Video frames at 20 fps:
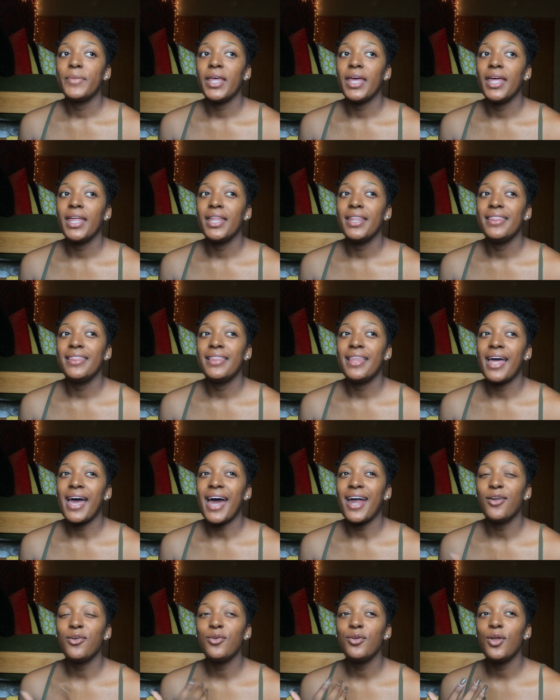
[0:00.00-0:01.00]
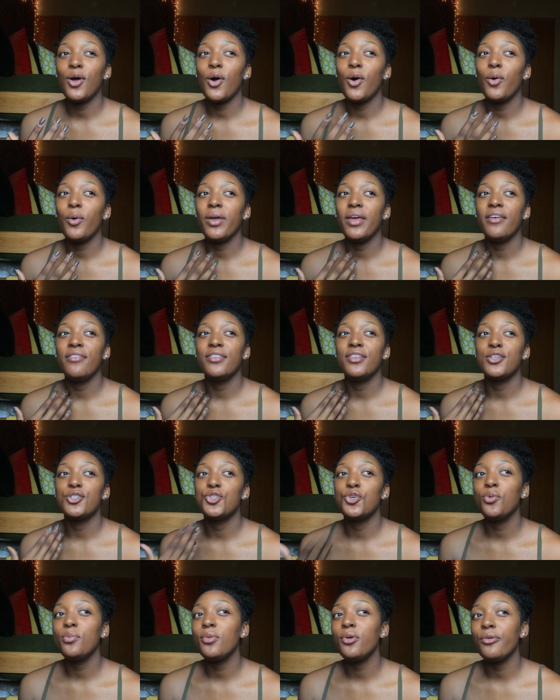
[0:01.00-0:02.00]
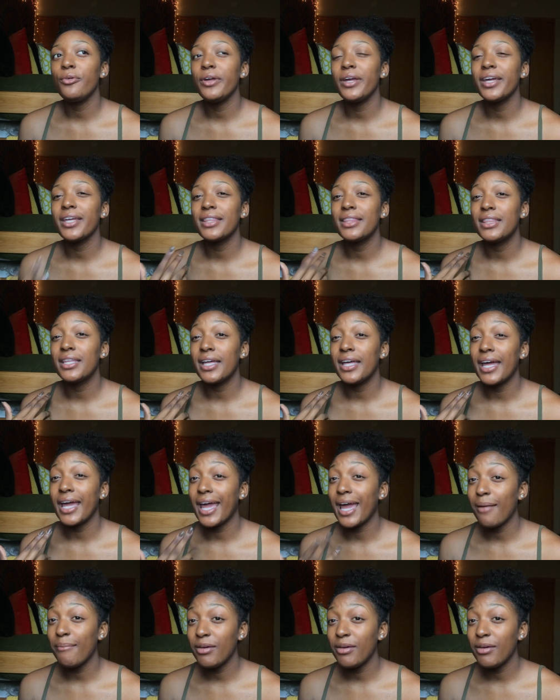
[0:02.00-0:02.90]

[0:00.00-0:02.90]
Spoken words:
And I don't know if the turmeric, the